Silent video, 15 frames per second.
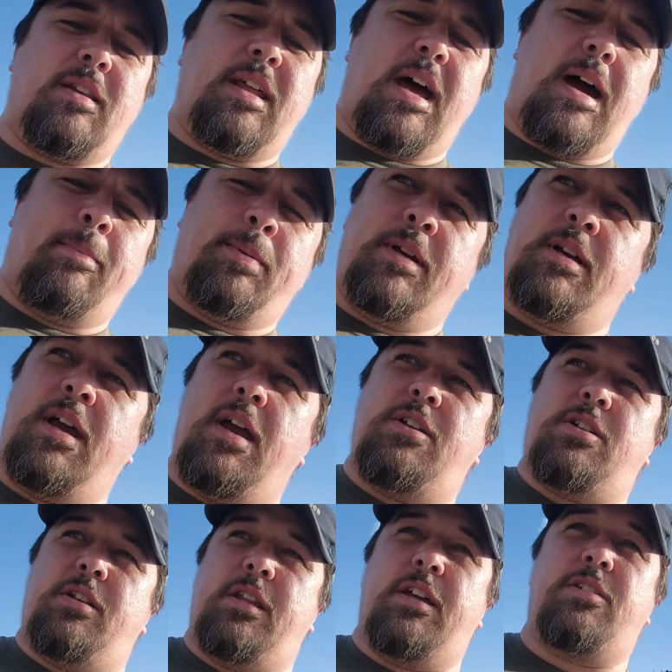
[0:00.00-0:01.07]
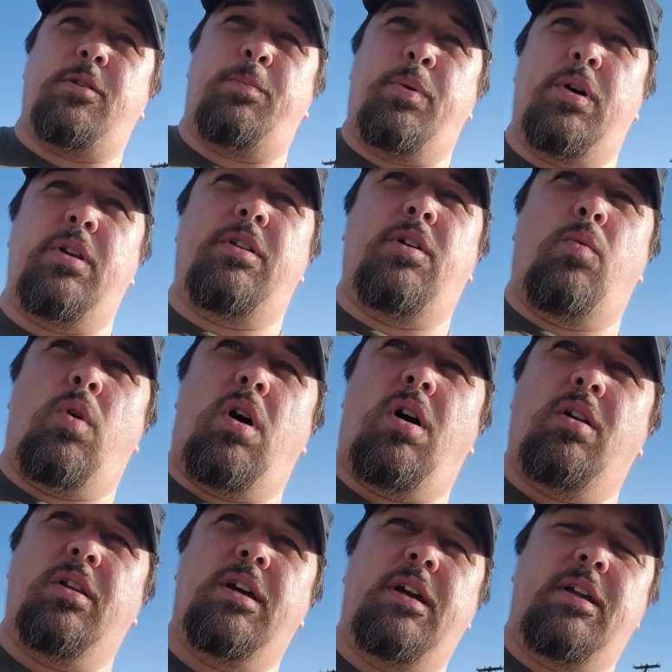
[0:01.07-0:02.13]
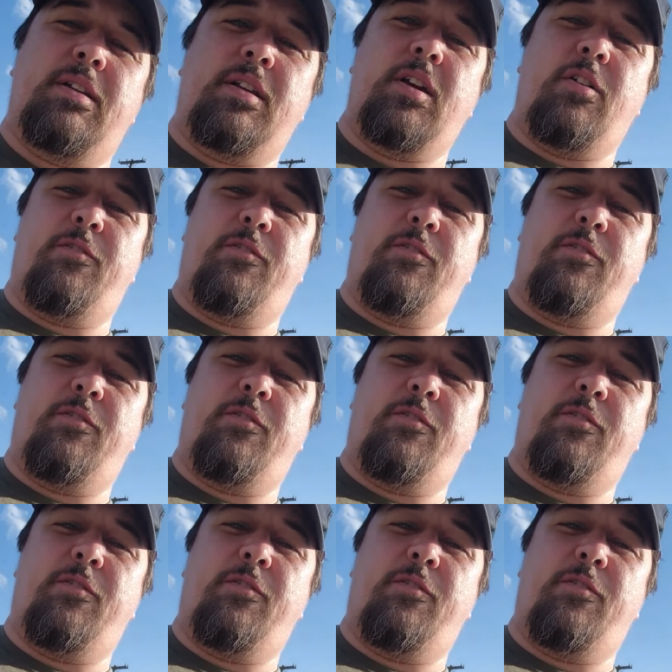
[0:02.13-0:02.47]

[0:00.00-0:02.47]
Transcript: the application that you're putting the wall in.